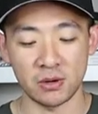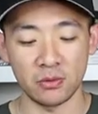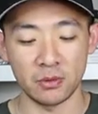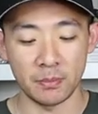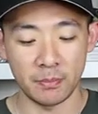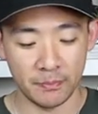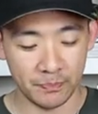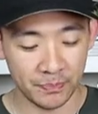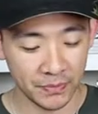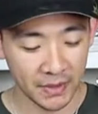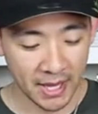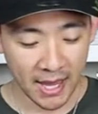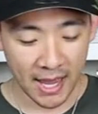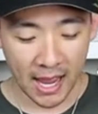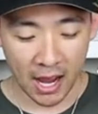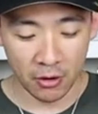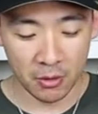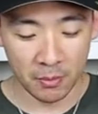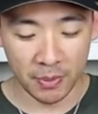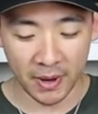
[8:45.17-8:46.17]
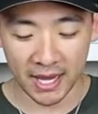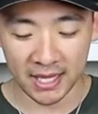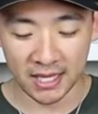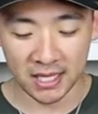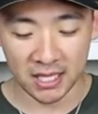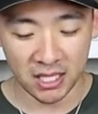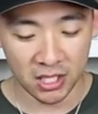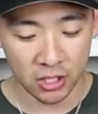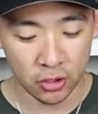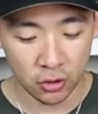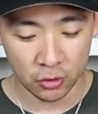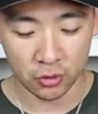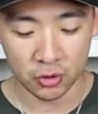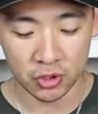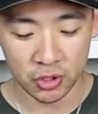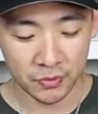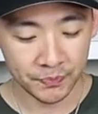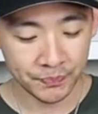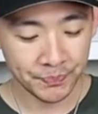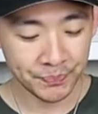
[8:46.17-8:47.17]
I would I would buy
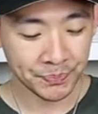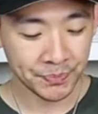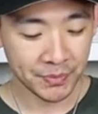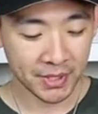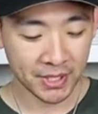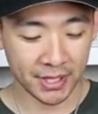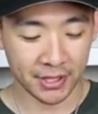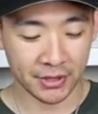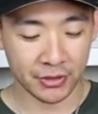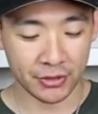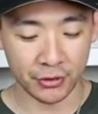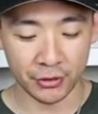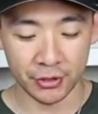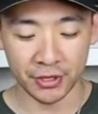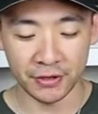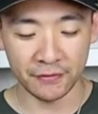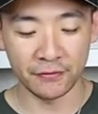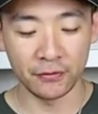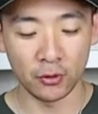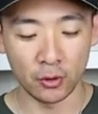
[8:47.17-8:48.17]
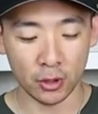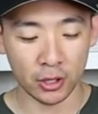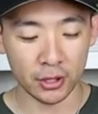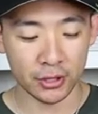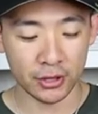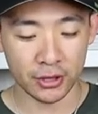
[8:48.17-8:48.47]
huge like 34,